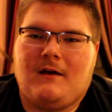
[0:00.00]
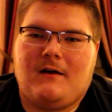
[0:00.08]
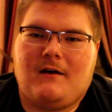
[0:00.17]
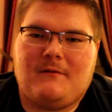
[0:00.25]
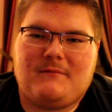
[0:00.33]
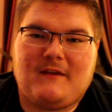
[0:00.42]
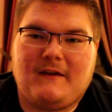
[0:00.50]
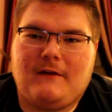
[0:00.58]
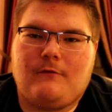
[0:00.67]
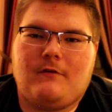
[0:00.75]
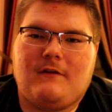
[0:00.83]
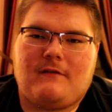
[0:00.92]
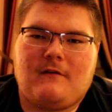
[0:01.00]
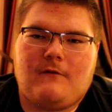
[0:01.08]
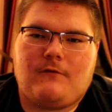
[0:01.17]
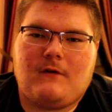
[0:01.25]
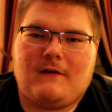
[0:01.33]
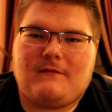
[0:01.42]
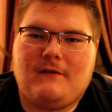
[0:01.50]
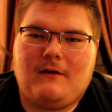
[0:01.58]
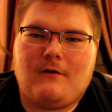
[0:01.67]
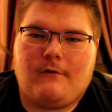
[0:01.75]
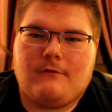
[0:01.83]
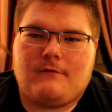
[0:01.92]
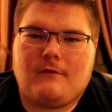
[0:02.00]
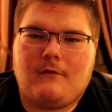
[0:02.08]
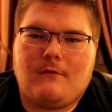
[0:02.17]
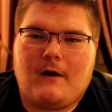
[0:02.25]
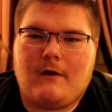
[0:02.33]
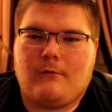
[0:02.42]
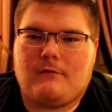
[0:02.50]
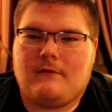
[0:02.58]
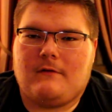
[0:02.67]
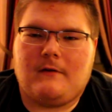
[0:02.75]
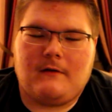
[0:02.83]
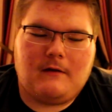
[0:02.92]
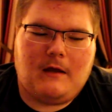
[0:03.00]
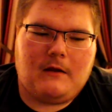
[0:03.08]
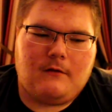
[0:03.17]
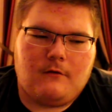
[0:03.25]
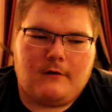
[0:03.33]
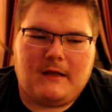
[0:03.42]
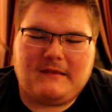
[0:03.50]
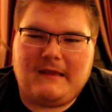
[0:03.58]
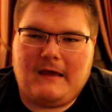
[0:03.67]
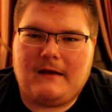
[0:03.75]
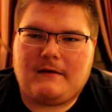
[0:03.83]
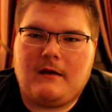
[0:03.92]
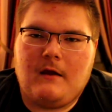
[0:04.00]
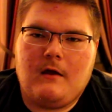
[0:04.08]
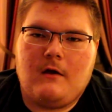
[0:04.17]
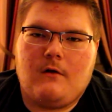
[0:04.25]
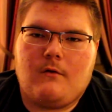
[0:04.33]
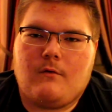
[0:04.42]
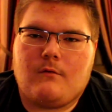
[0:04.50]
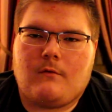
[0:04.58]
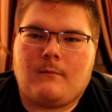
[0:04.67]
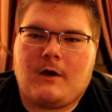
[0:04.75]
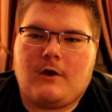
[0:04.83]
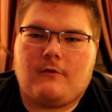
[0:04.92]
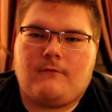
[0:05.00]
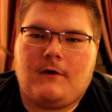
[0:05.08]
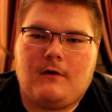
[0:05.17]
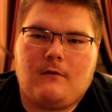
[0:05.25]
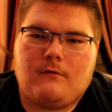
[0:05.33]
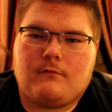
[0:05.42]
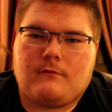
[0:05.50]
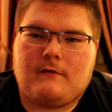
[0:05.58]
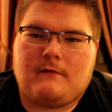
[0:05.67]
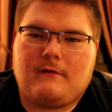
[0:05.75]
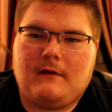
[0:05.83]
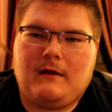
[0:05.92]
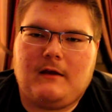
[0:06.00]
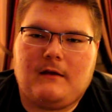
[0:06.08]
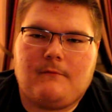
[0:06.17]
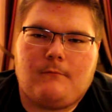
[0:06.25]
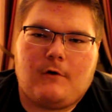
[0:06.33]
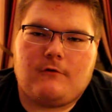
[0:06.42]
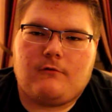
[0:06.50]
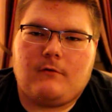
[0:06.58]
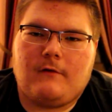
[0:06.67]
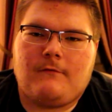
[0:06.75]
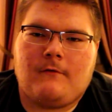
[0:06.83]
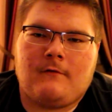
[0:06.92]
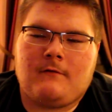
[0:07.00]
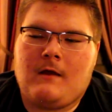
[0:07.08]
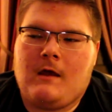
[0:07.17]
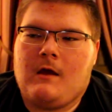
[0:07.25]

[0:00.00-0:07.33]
They did release an iPhone SE also. I also did a look at that on one of my other videos, which is the March 21st